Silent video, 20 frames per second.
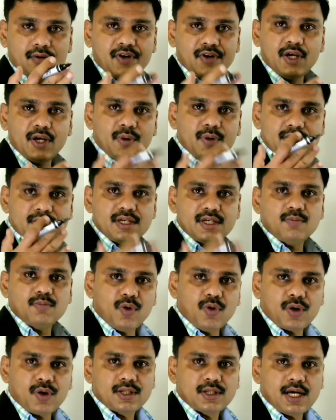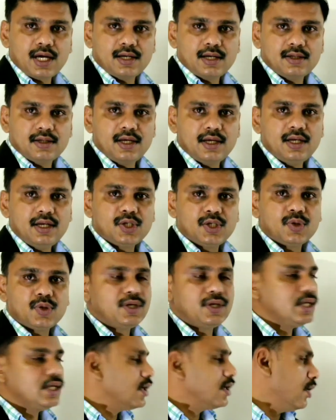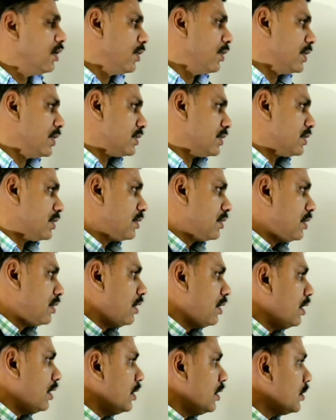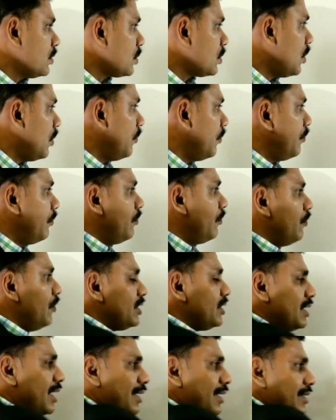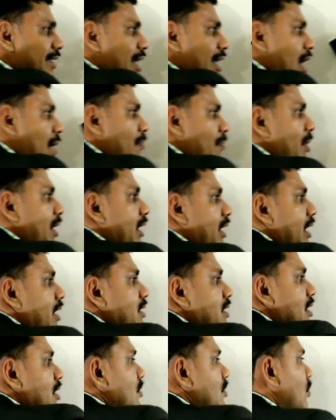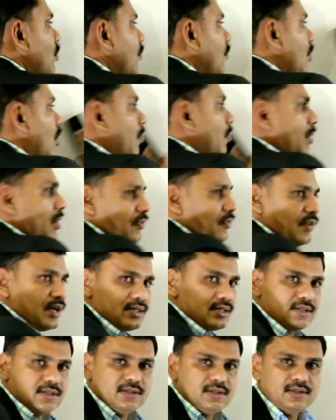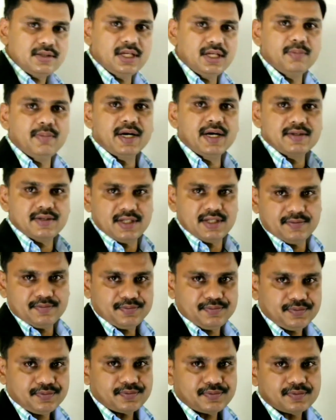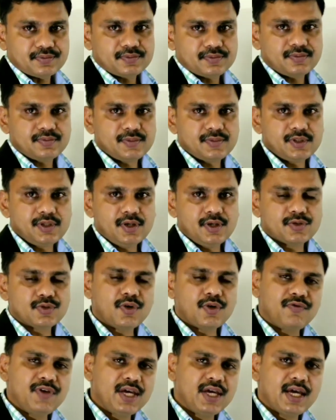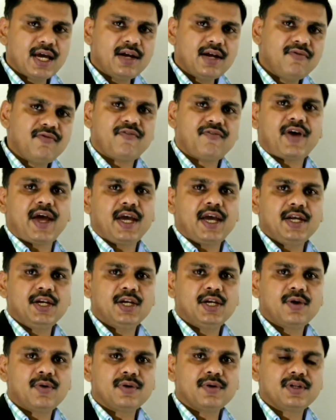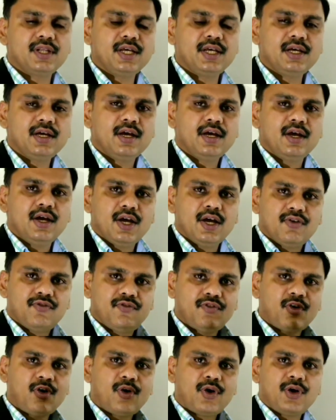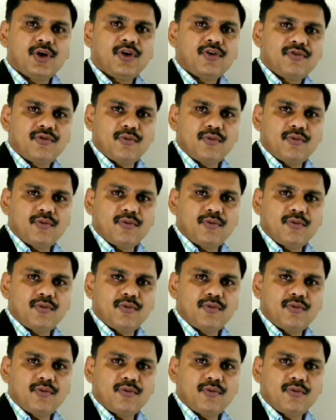frequency more than the 20 kilohertz. So which are the applications of Doppler effect in medicine? So we can find out the flow